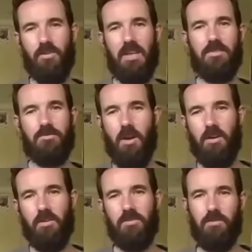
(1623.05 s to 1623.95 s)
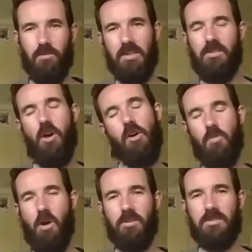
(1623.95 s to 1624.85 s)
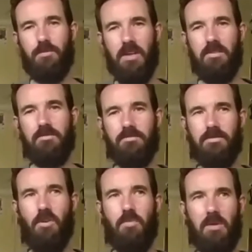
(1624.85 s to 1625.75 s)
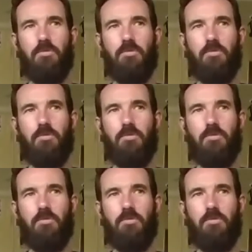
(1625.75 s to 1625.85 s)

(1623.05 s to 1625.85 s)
get trunked or in the long box, but you know, people